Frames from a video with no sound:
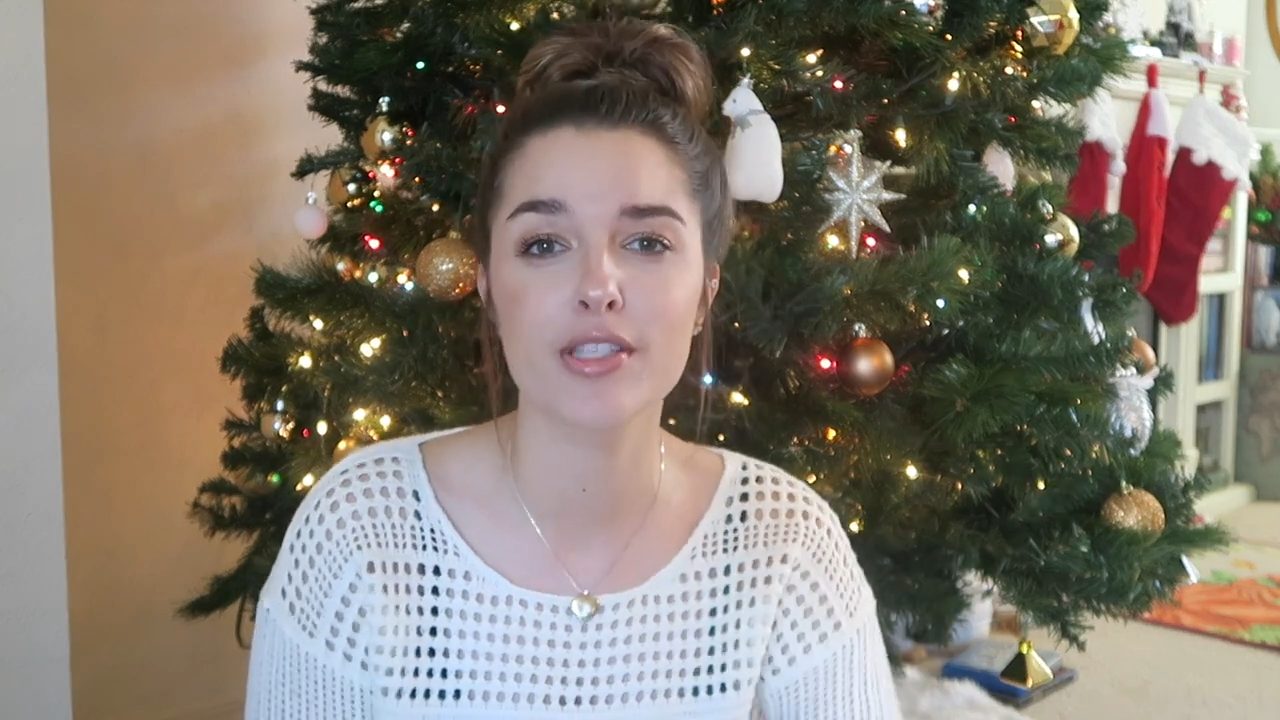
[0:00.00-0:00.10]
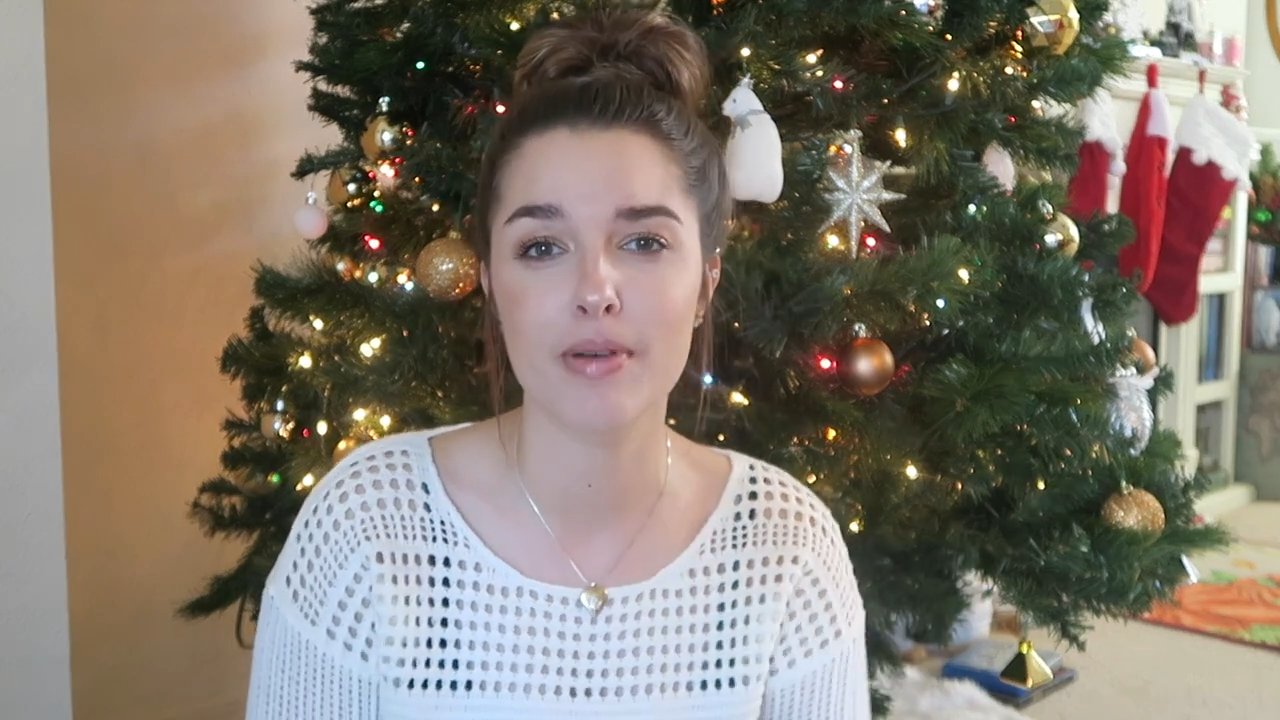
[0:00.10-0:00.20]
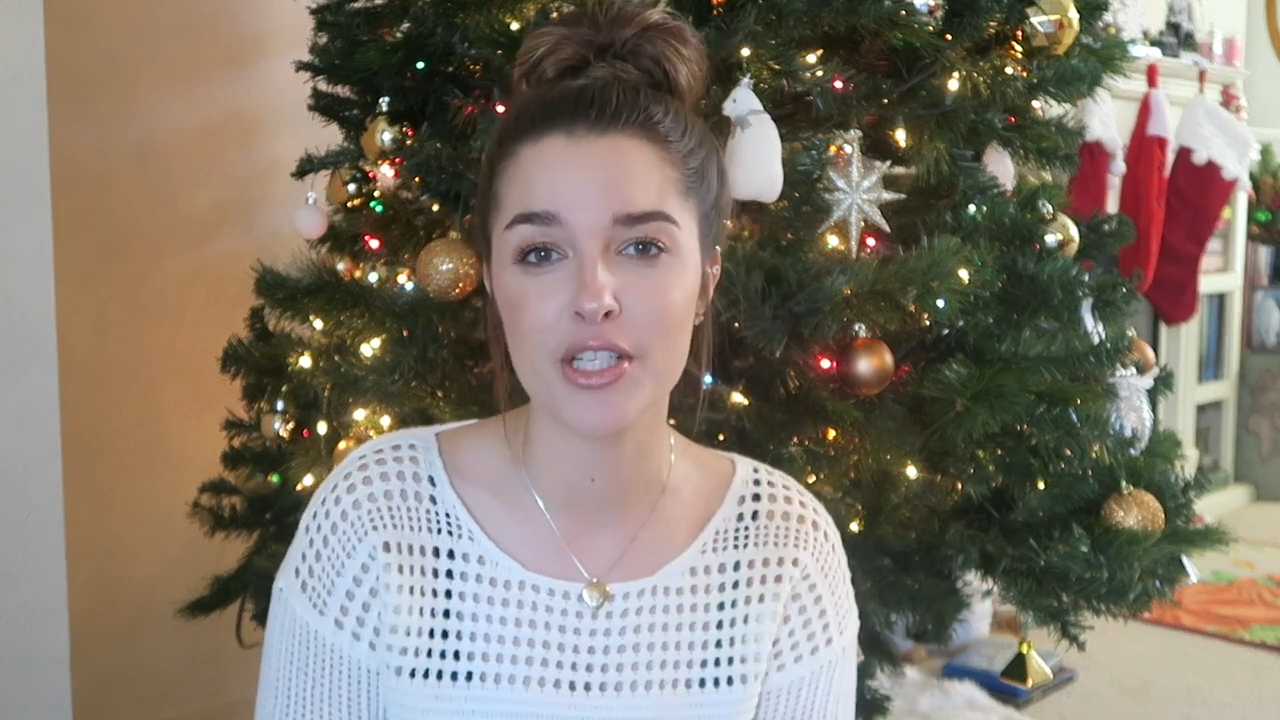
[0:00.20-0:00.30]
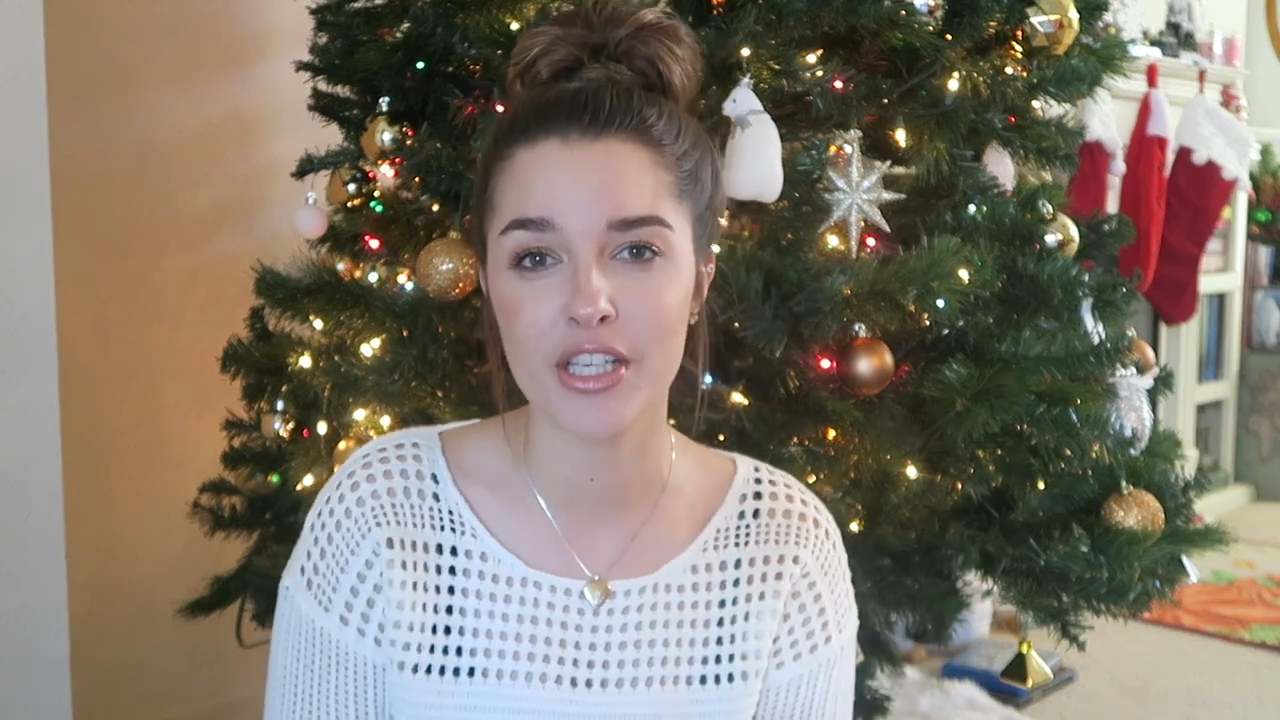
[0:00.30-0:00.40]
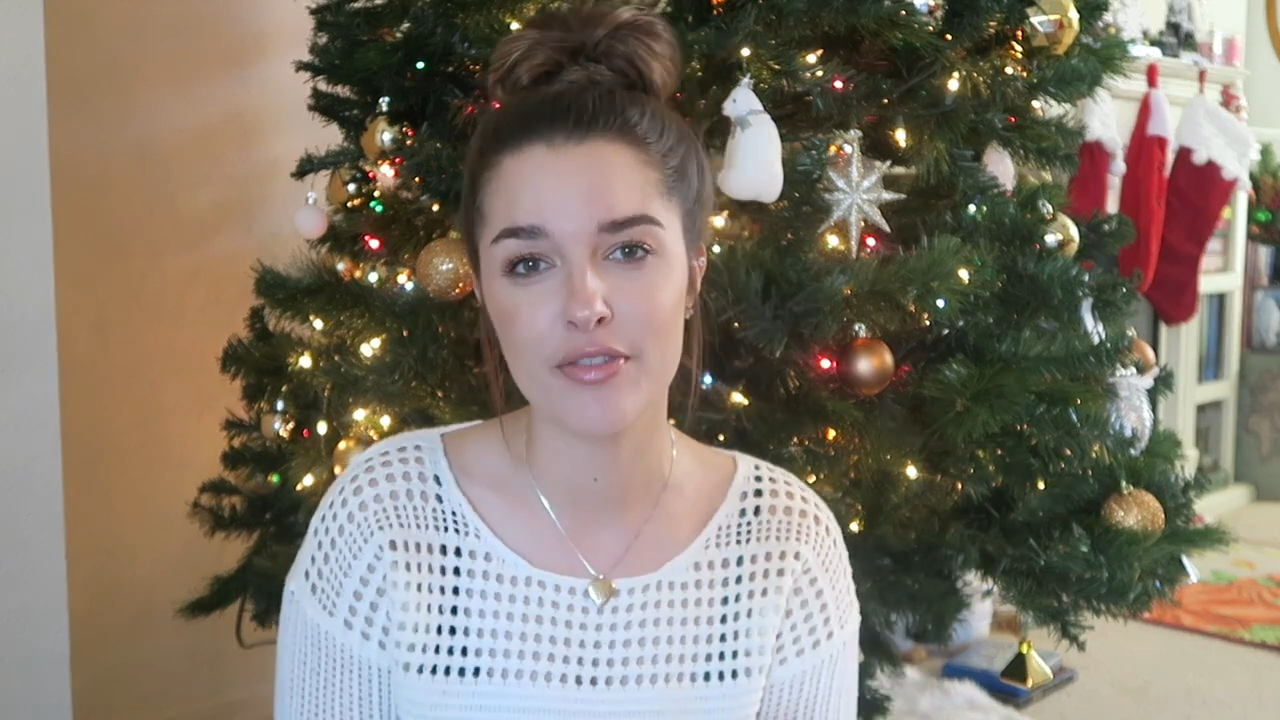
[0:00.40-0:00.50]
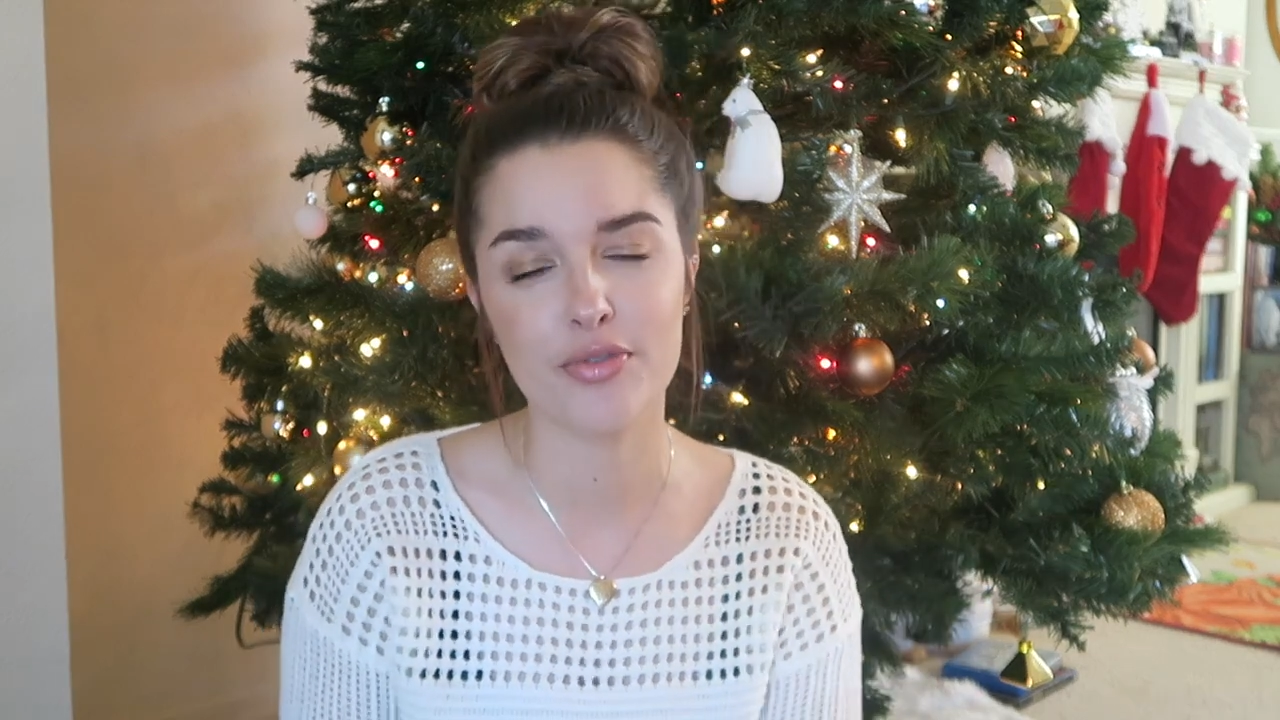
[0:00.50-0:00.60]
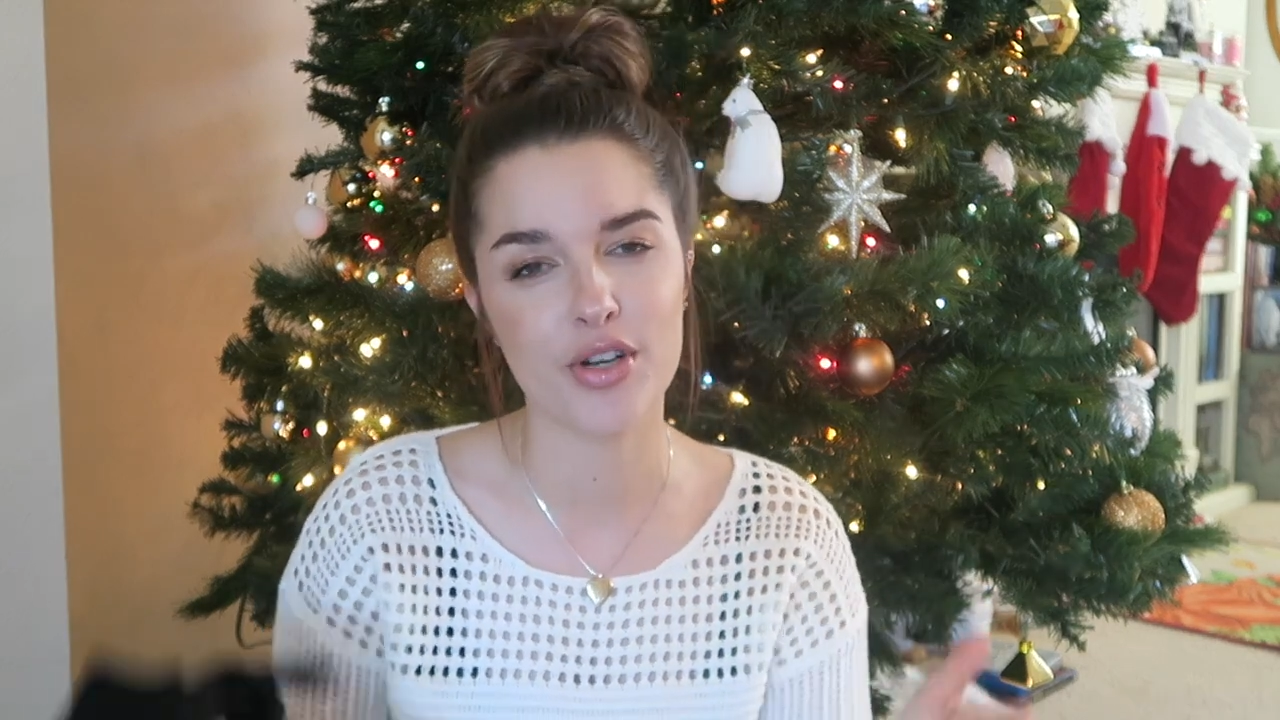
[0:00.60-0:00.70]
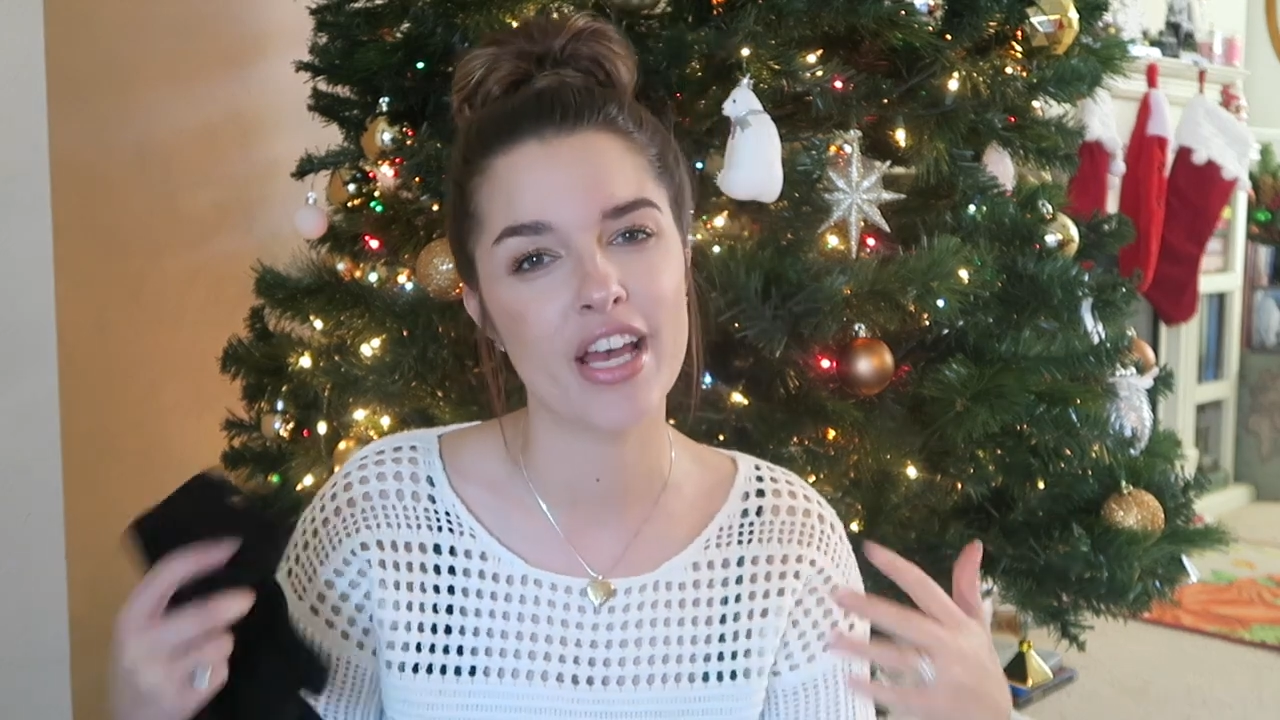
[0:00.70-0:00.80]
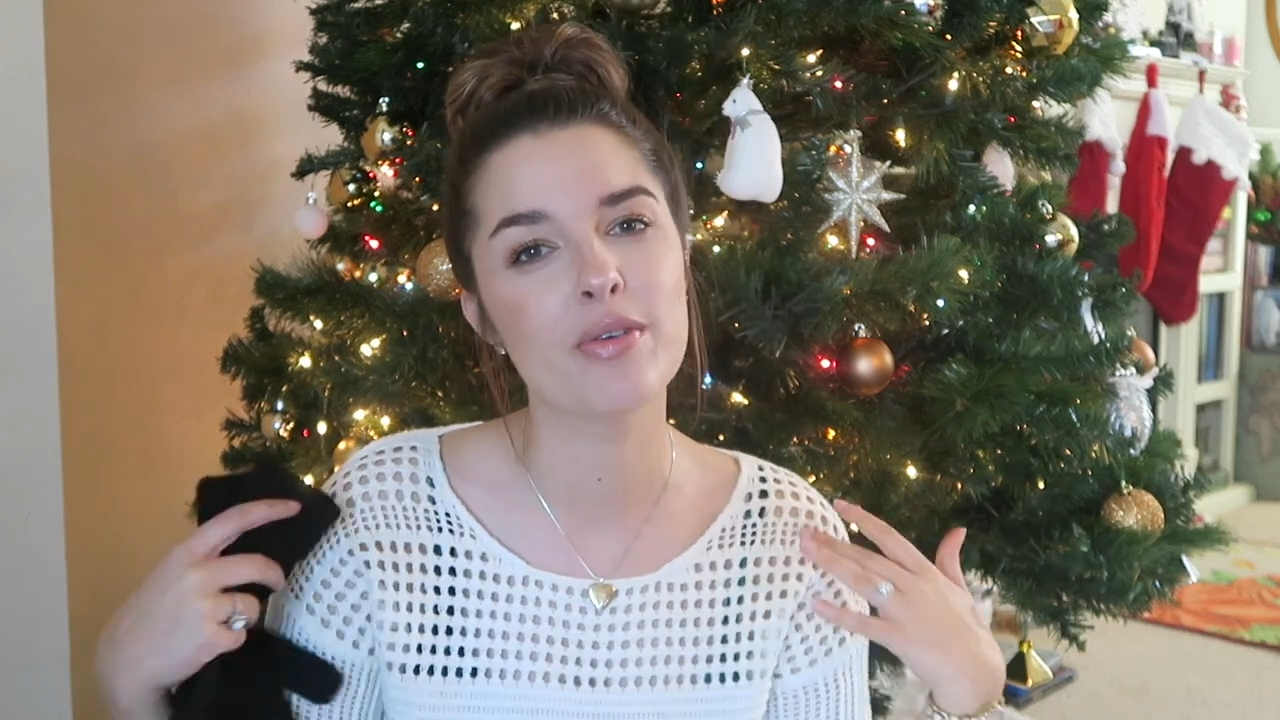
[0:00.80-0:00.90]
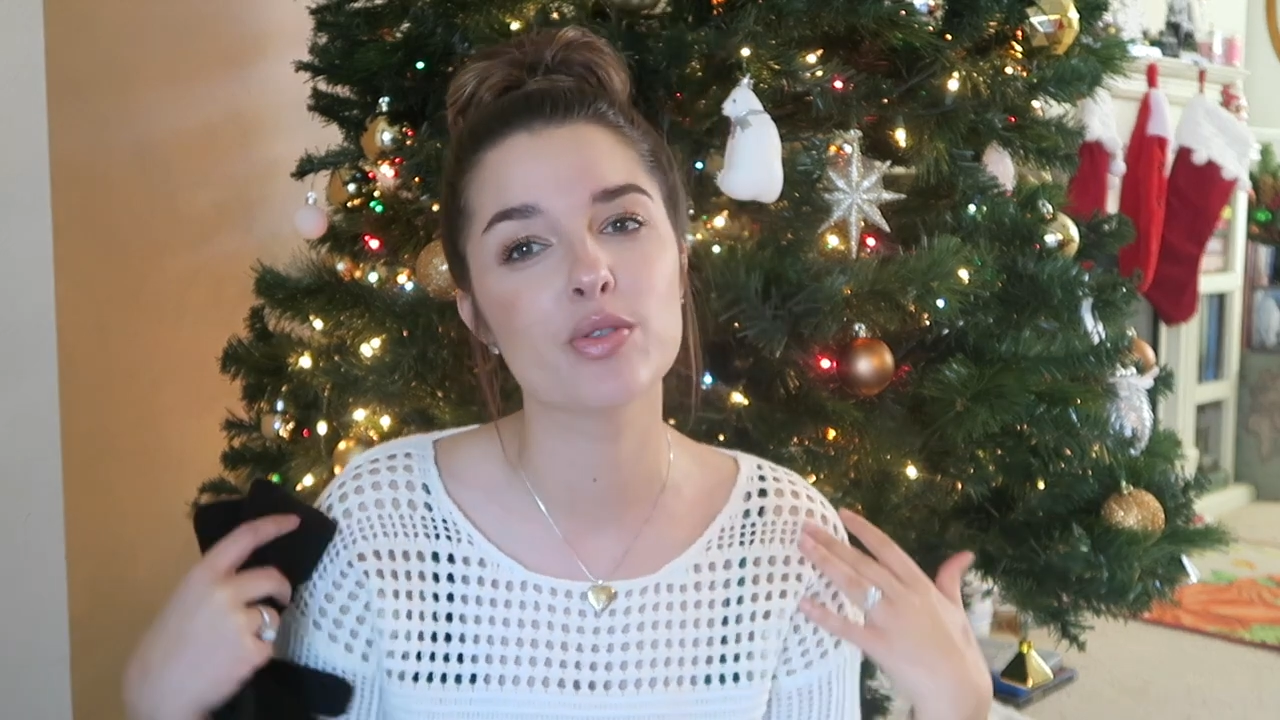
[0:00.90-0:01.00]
especially in Florida.